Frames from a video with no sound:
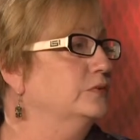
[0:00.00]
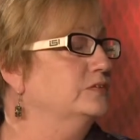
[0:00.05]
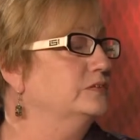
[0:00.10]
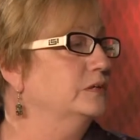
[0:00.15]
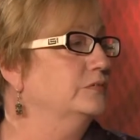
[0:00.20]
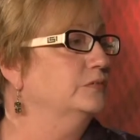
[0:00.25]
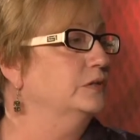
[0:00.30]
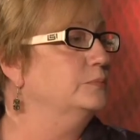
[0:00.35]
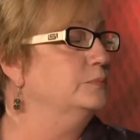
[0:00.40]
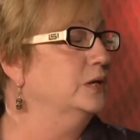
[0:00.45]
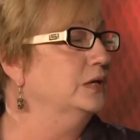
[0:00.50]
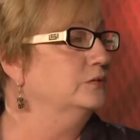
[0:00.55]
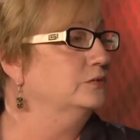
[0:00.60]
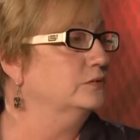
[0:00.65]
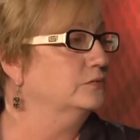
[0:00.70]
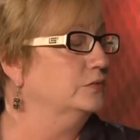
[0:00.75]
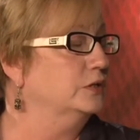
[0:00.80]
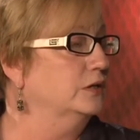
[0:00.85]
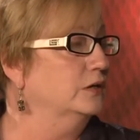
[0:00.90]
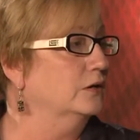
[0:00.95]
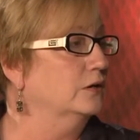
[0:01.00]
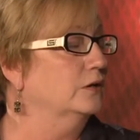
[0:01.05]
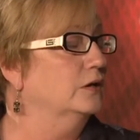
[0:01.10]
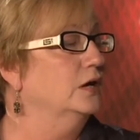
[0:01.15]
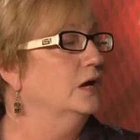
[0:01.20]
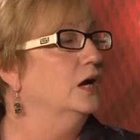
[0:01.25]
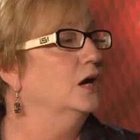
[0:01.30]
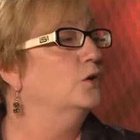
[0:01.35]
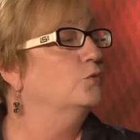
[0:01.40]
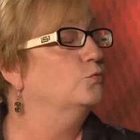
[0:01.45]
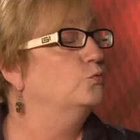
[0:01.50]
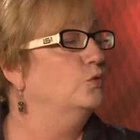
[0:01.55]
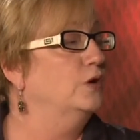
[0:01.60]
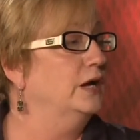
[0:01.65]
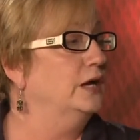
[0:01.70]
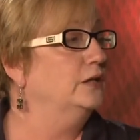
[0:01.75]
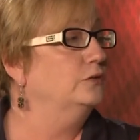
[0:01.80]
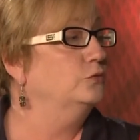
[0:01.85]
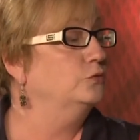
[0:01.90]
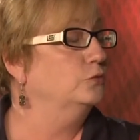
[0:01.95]
his 70 pounds of gear,
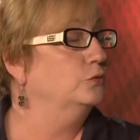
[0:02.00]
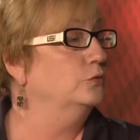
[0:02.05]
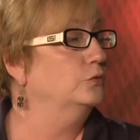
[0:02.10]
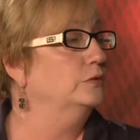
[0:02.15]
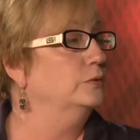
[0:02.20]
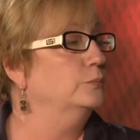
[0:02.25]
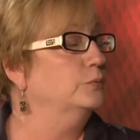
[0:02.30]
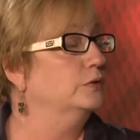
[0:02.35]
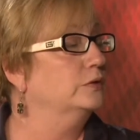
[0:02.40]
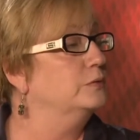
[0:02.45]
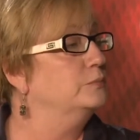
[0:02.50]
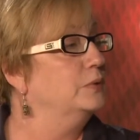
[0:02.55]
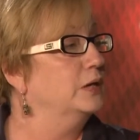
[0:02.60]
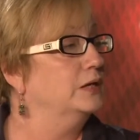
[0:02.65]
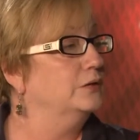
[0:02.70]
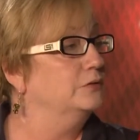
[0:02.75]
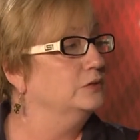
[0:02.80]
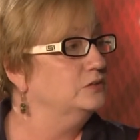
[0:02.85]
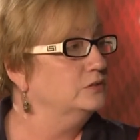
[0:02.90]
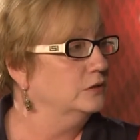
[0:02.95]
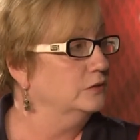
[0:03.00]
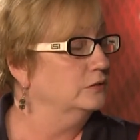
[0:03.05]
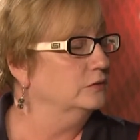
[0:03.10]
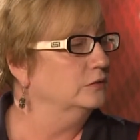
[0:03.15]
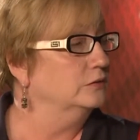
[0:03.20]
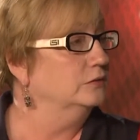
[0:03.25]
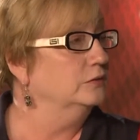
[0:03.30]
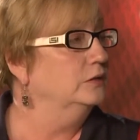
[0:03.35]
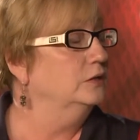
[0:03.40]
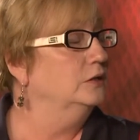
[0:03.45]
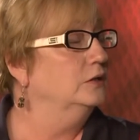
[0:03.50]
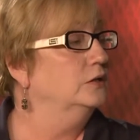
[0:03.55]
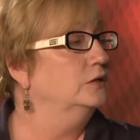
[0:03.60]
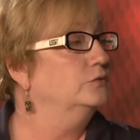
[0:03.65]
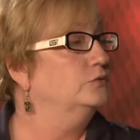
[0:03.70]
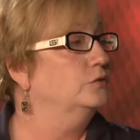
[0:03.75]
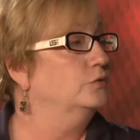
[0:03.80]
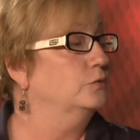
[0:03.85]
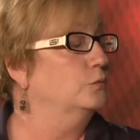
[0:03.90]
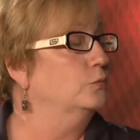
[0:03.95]
ran through the Brooklyn Battery Tunnel
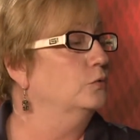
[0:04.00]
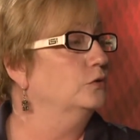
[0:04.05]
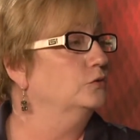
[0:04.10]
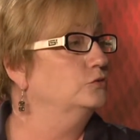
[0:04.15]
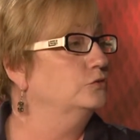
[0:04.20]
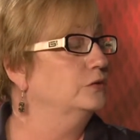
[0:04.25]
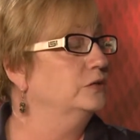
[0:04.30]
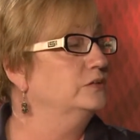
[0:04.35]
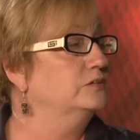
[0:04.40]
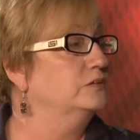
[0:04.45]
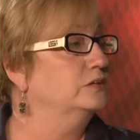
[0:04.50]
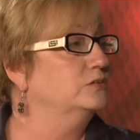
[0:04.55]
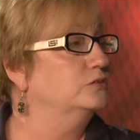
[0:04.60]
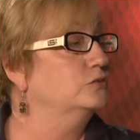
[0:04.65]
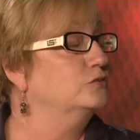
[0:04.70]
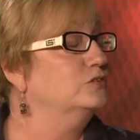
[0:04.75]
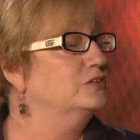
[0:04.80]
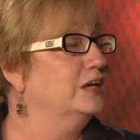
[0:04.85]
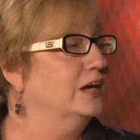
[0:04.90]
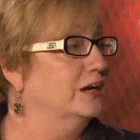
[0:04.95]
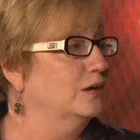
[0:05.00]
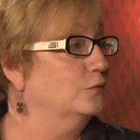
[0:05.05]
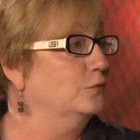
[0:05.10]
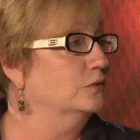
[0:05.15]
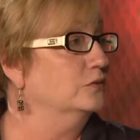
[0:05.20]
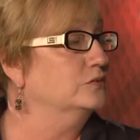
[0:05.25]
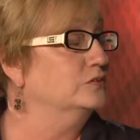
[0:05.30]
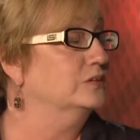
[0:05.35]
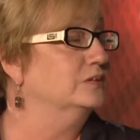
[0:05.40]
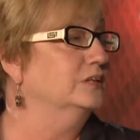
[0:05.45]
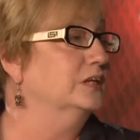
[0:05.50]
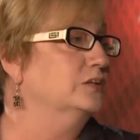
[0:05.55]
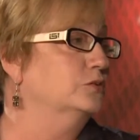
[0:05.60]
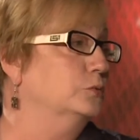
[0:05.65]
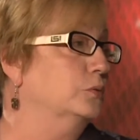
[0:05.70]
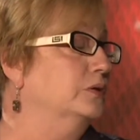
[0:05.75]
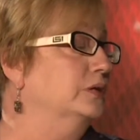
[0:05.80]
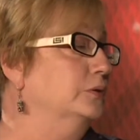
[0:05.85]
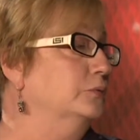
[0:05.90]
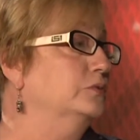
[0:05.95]
to the World Trade Center towers, and
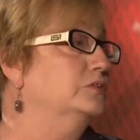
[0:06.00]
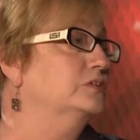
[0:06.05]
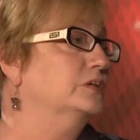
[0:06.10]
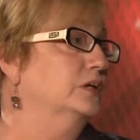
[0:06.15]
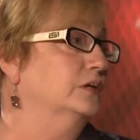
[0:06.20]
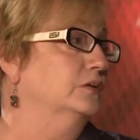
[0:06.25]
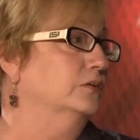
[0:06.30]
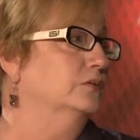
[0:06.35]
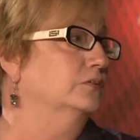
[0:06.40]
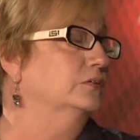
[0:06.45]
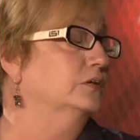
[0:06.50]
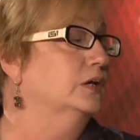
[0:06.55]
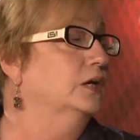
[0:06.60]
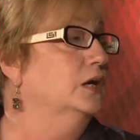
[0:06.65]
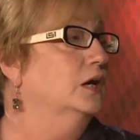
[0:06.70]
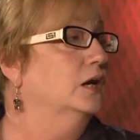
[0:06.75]
that's where he was killed.